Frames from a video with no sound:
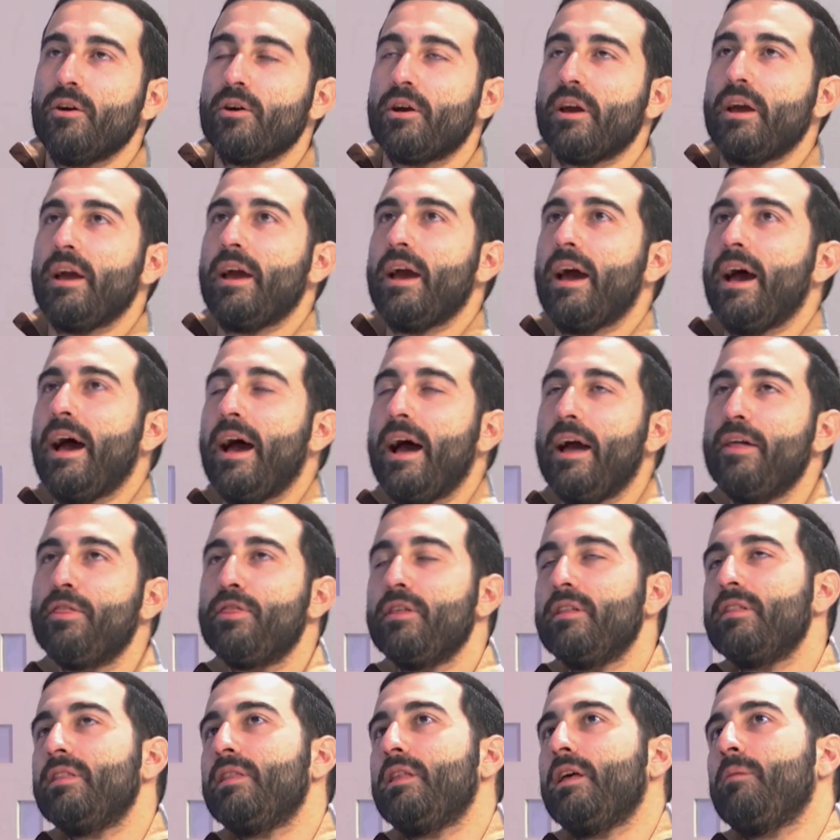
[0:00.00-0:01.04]
Okay, I
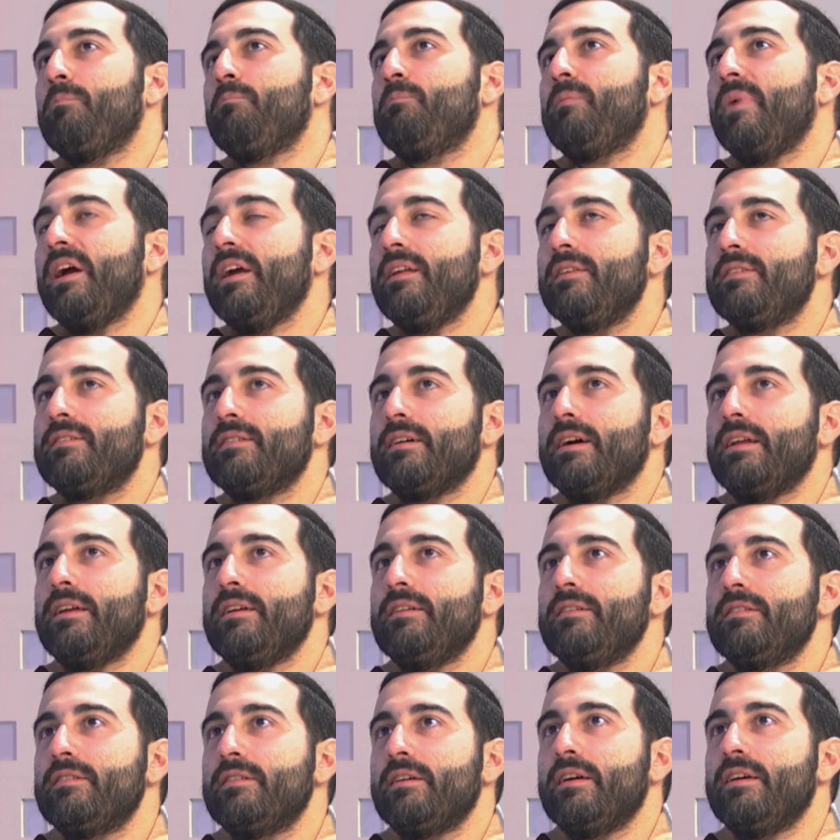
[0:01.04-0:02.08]
think the main
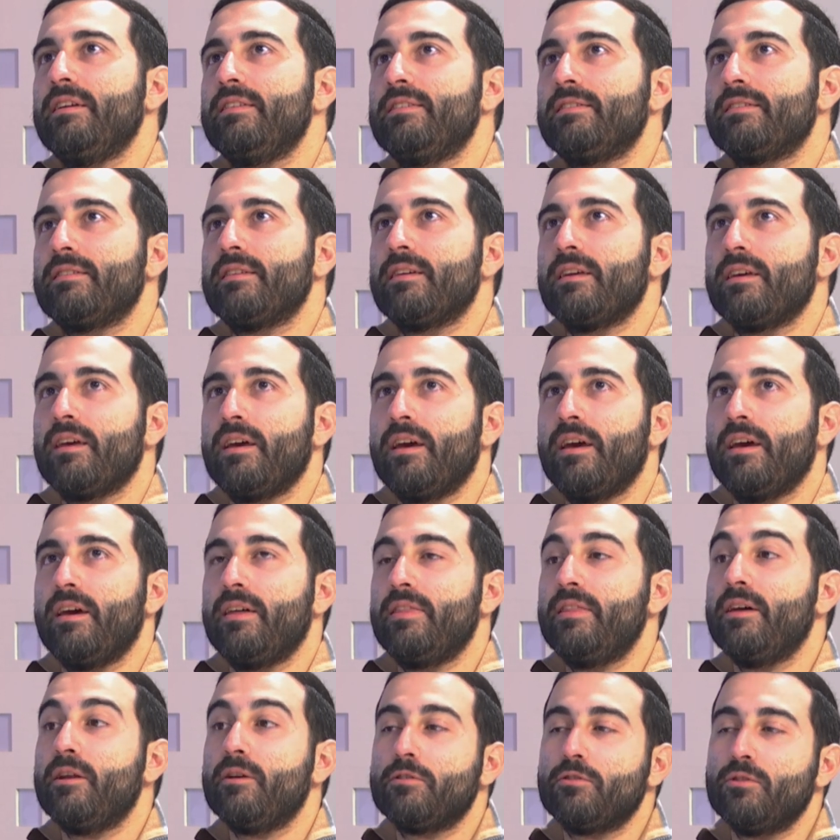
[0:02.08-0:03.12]
challenge is
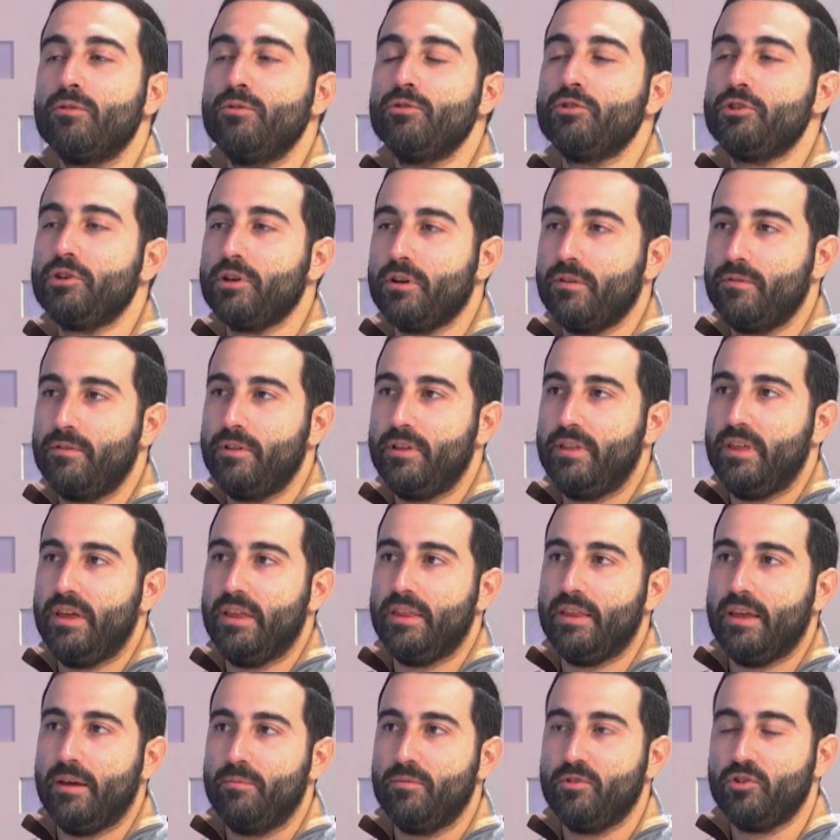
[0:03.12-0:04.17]
the resolution of the
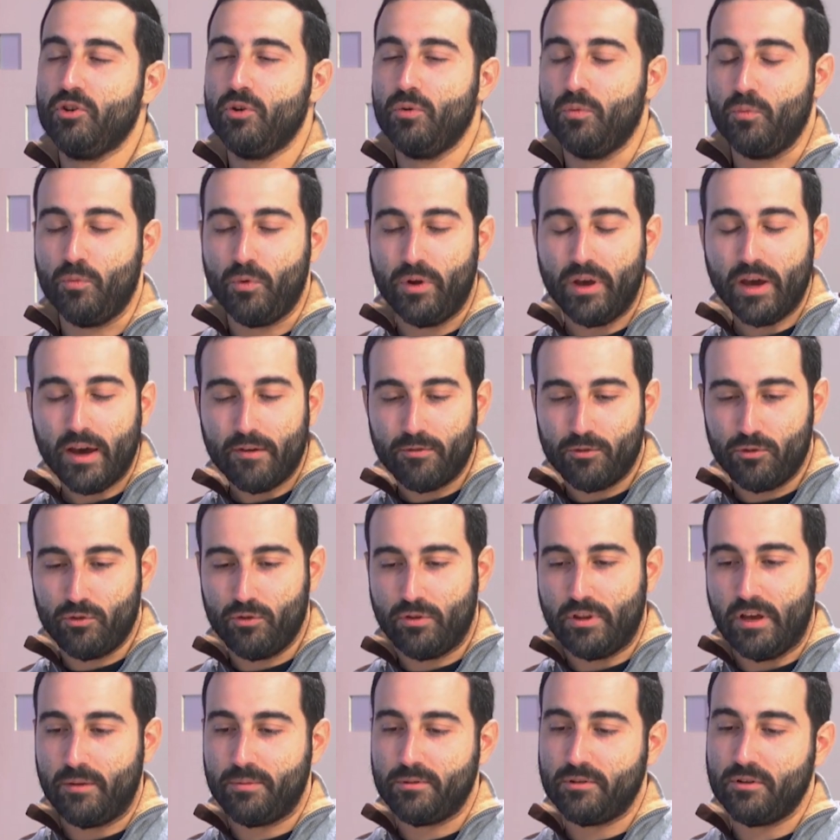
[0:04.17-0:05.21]
data. So we have two
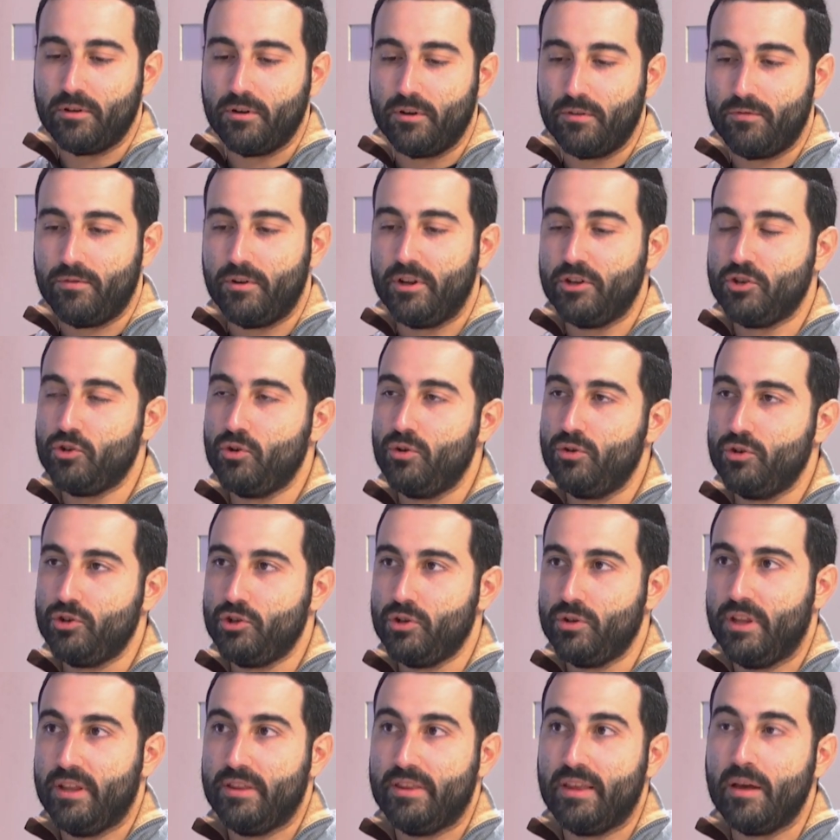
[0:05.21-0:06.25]
types of
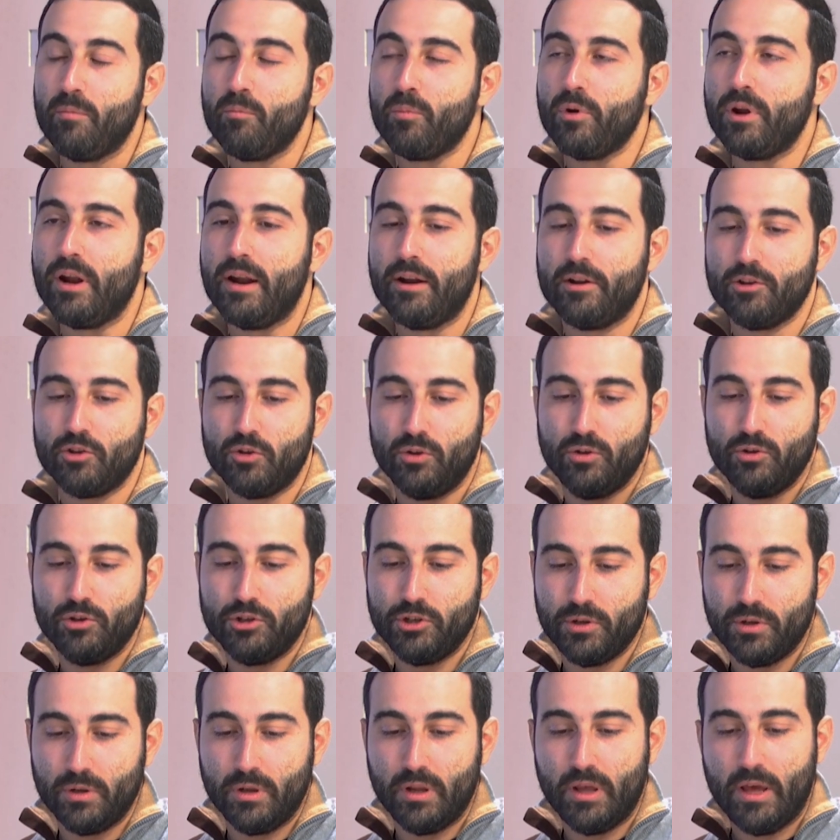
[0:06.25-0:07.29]
resolution: the temporal
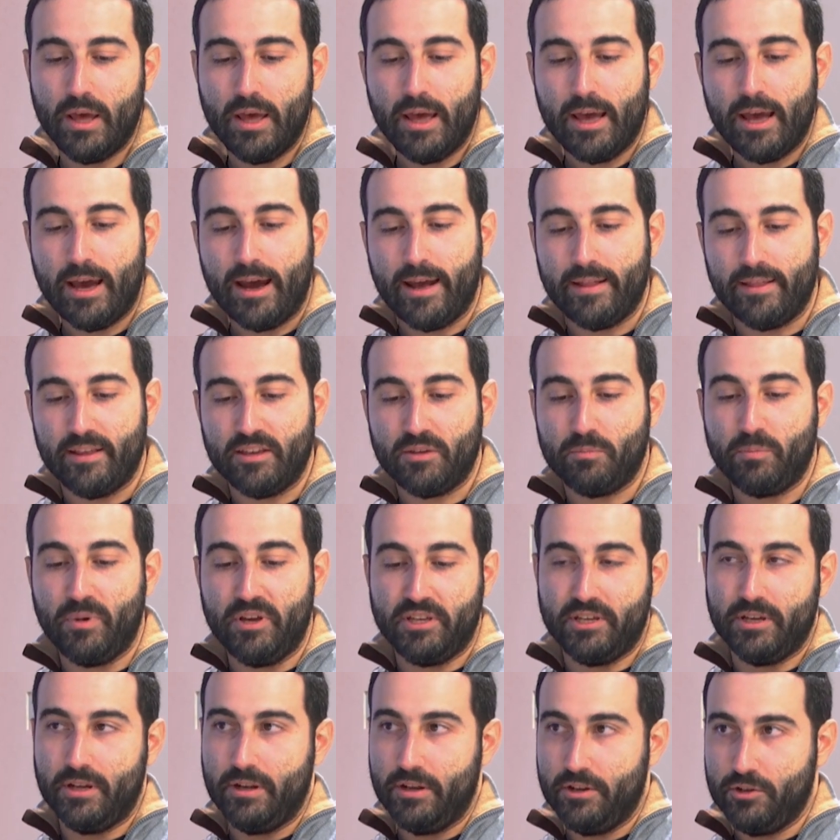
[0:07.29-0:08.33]
resolution and the
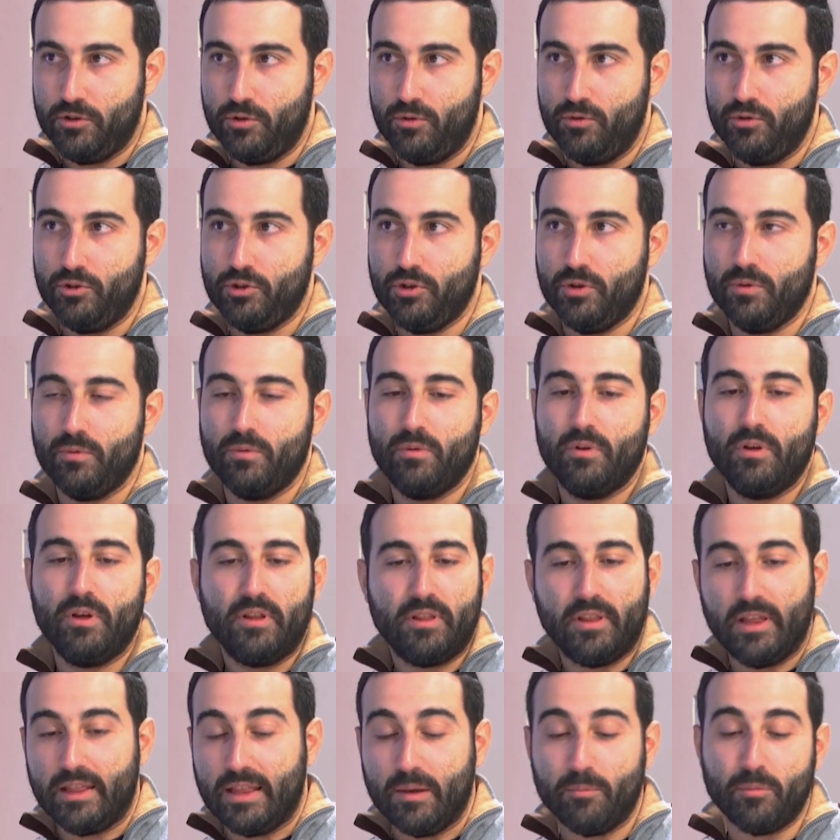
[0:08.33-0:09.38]
spatial resolution.
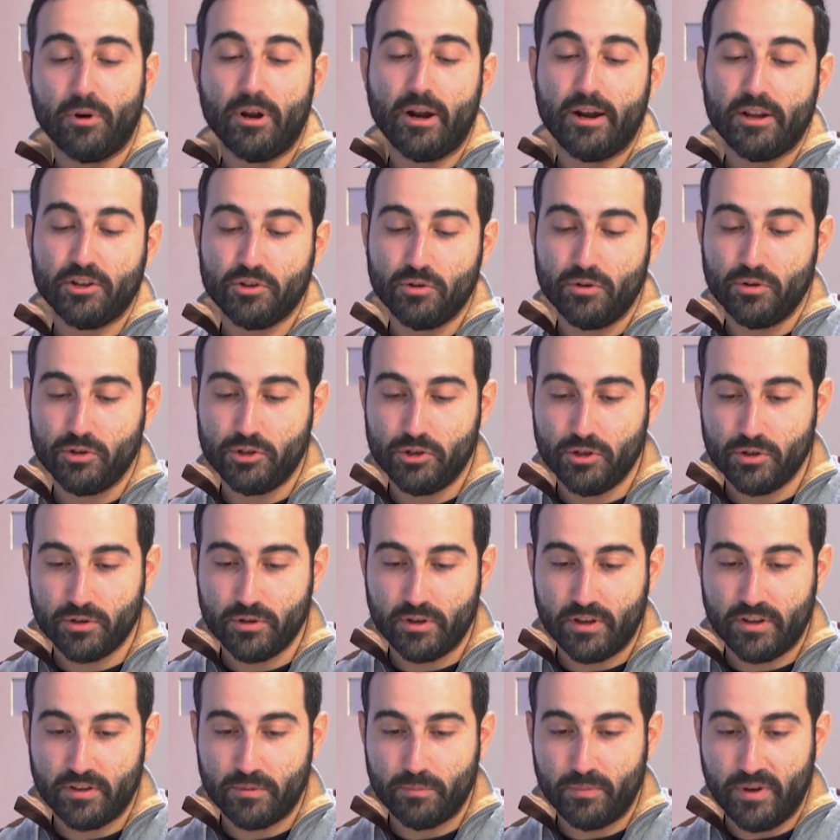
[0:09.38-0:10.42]
The temporal
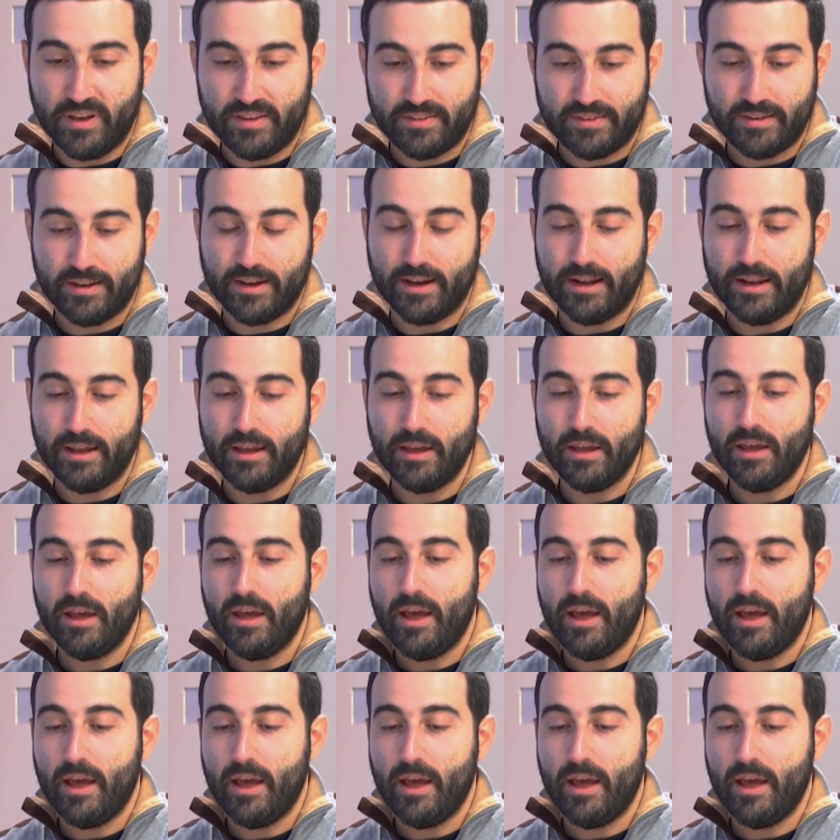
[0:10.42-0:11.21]
resolution is basically